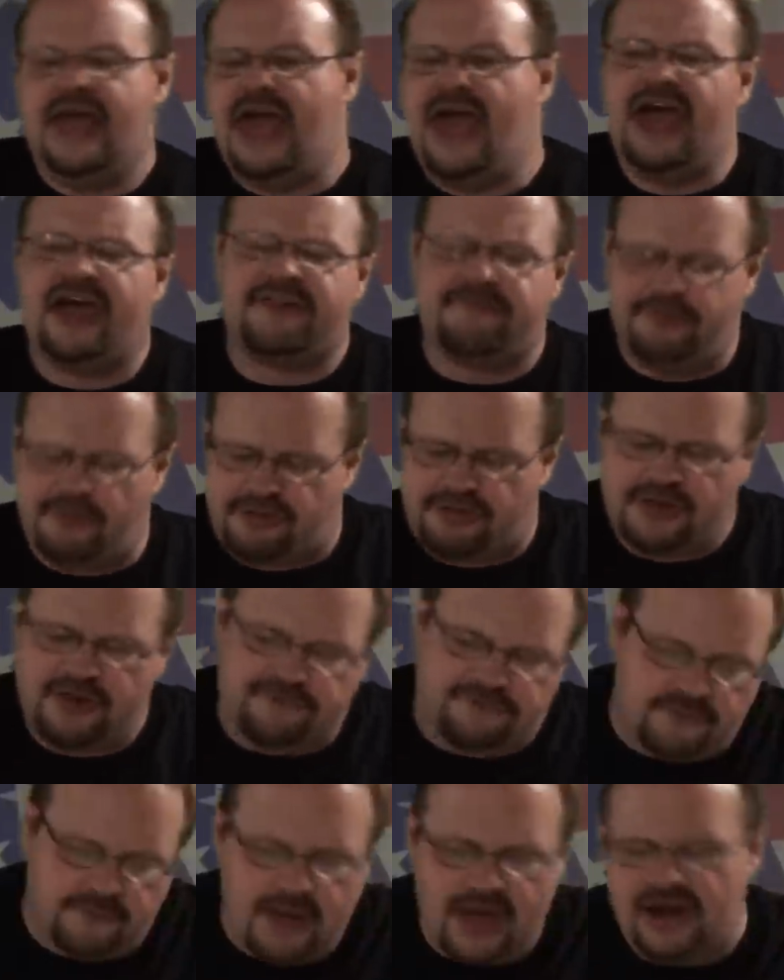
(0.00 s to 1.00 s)

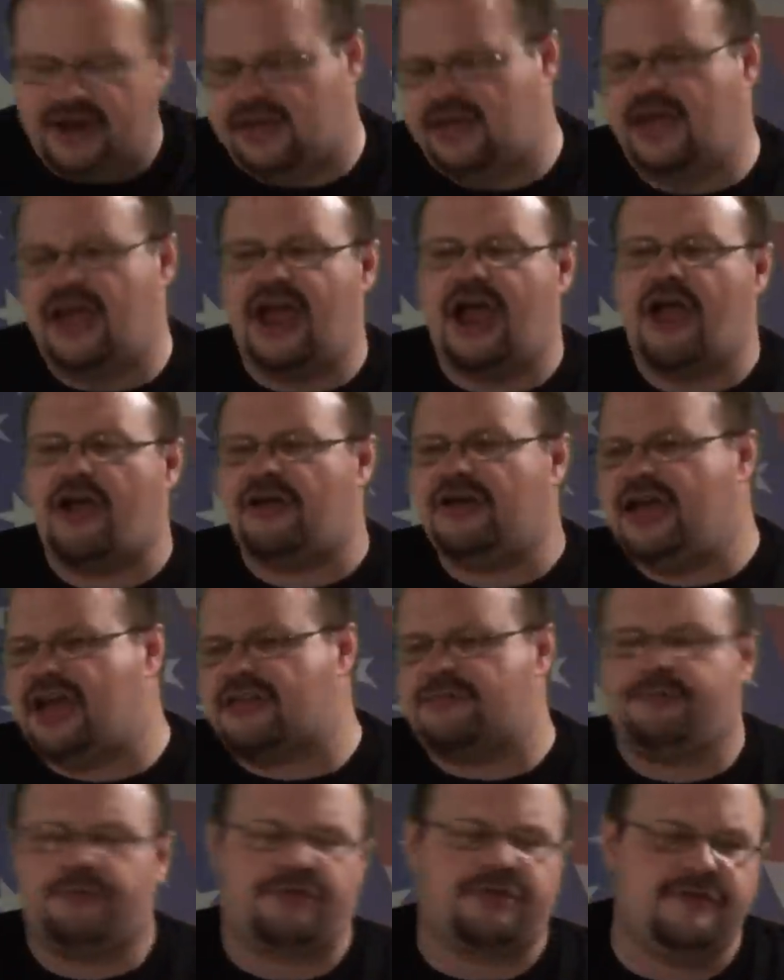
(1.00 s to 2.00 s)
X% for Medicare and
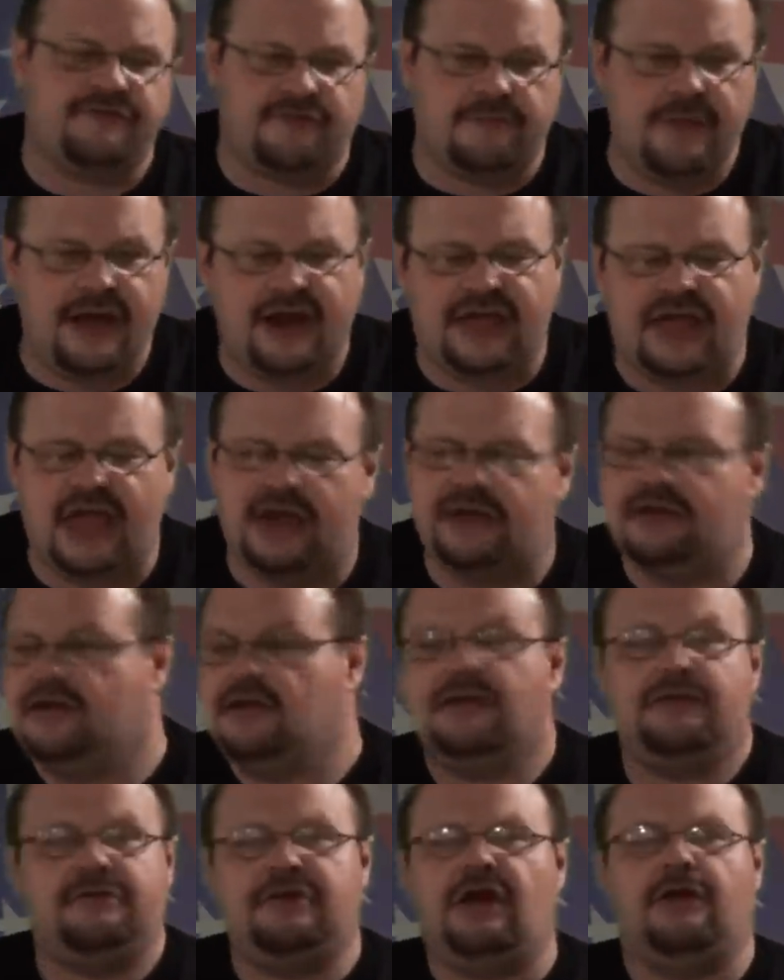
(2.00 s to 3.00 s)
X% for Medicaid.
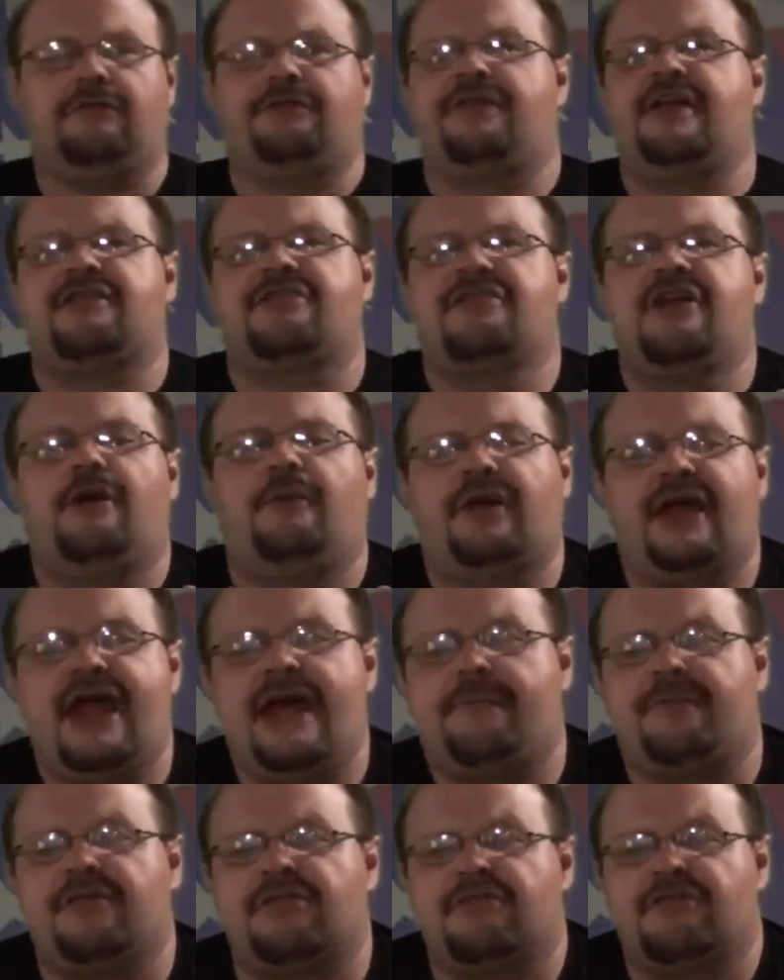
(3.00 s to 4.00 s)
No, that's not what
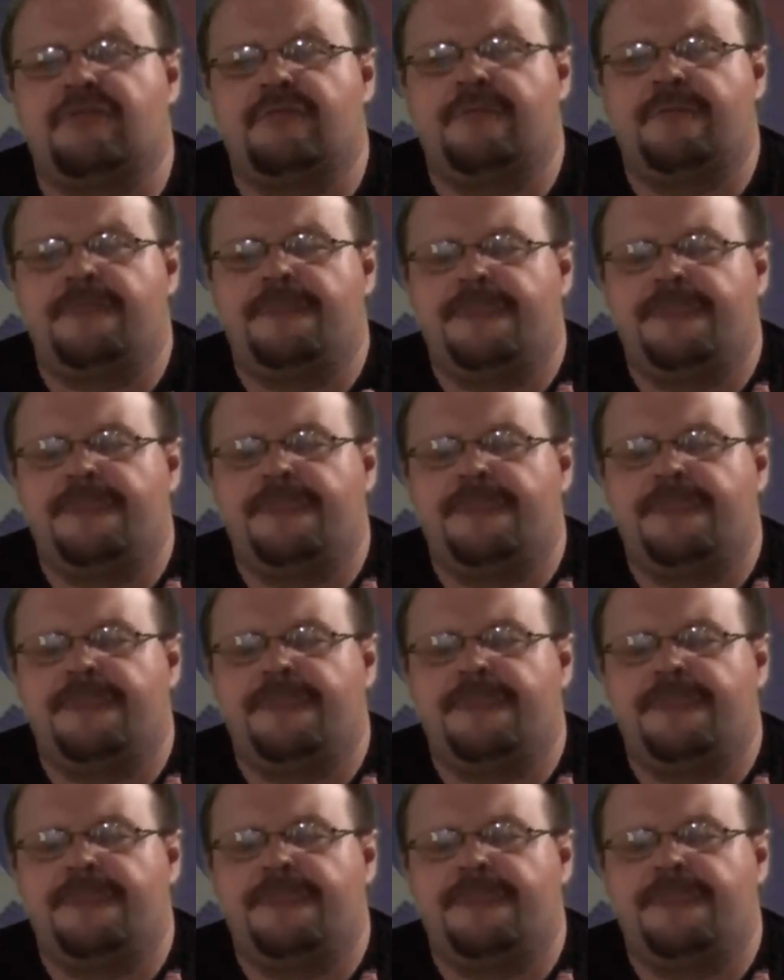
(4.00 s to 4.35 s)
happens.